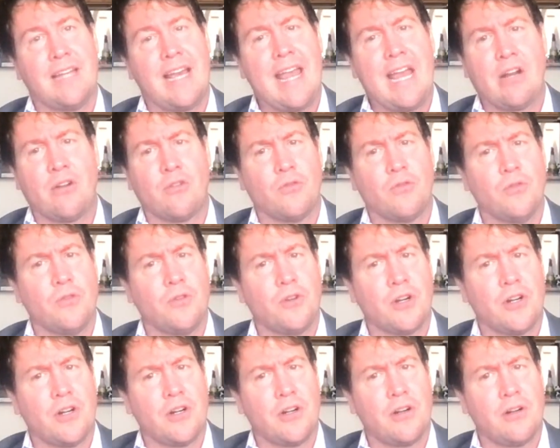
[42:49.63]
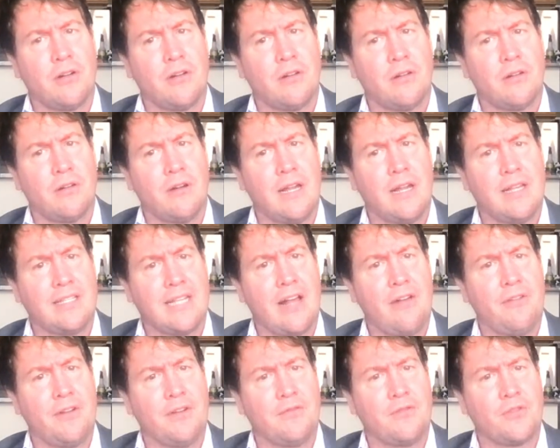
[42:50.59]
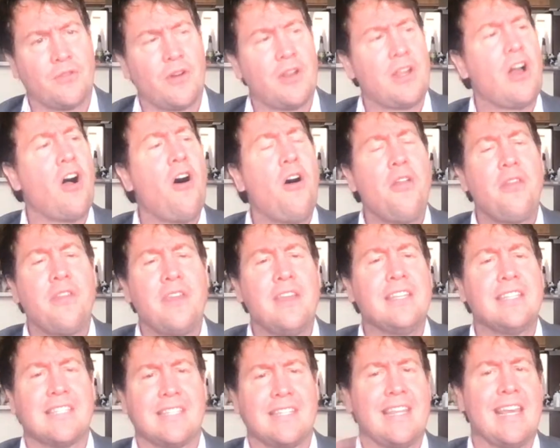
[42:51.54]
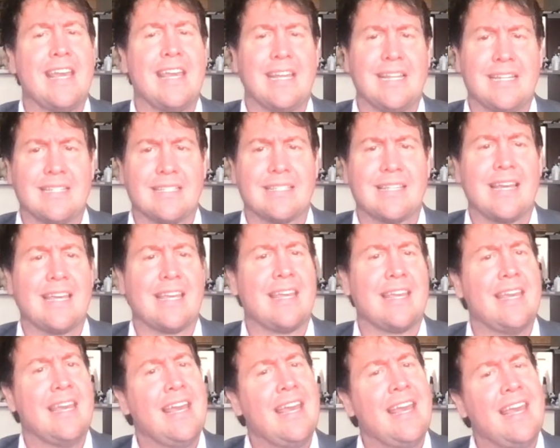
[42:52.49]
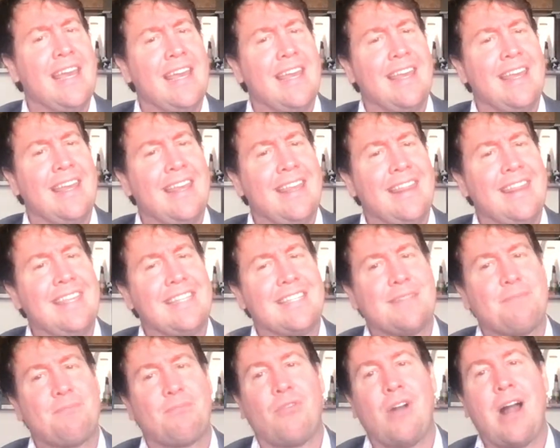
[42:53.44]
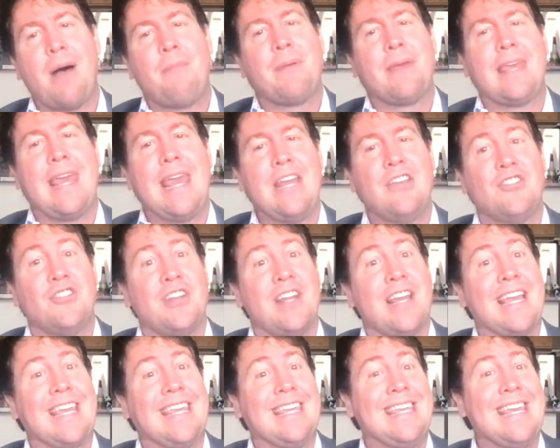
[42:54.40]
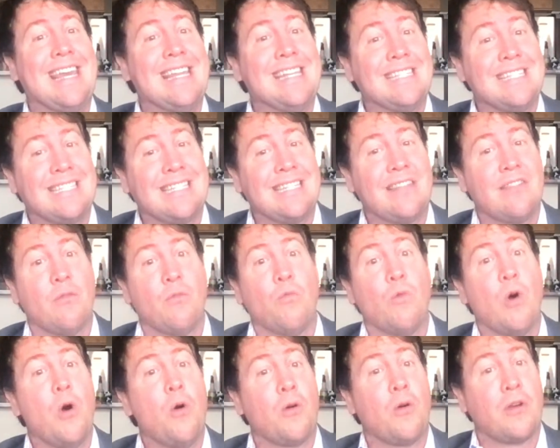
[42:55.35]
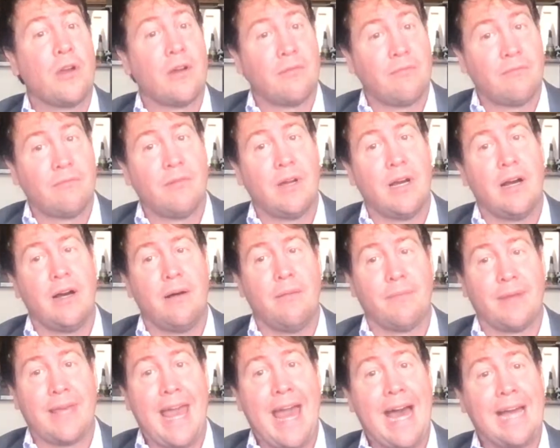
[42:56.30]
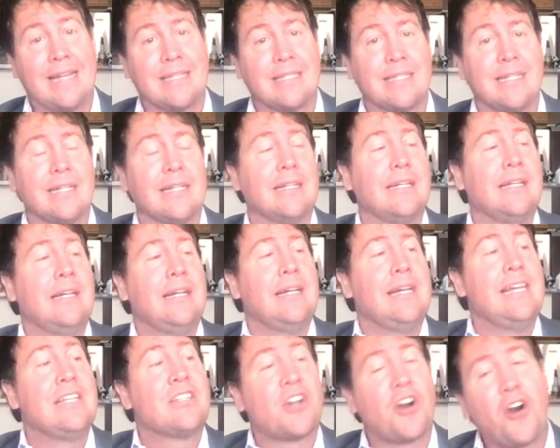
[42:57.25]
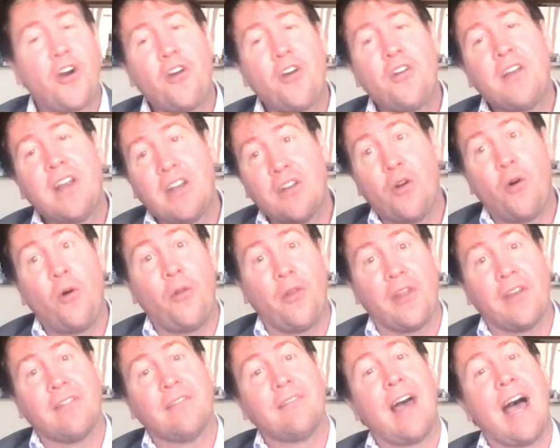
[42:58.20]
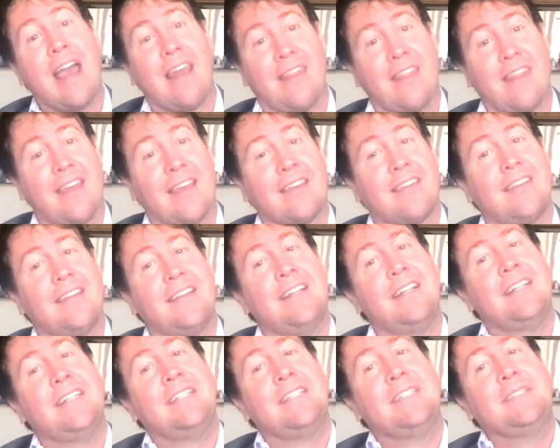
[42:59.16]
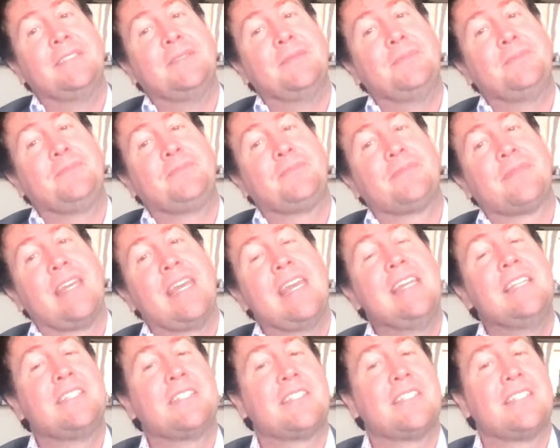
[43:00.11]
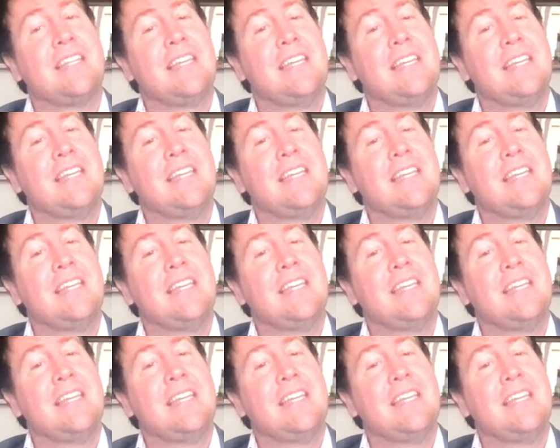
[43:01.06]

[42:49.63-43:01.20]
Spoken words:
Kruger as Helen of Troy. All these things, like this propagation against the woke casting, is hurting Nolan. I think his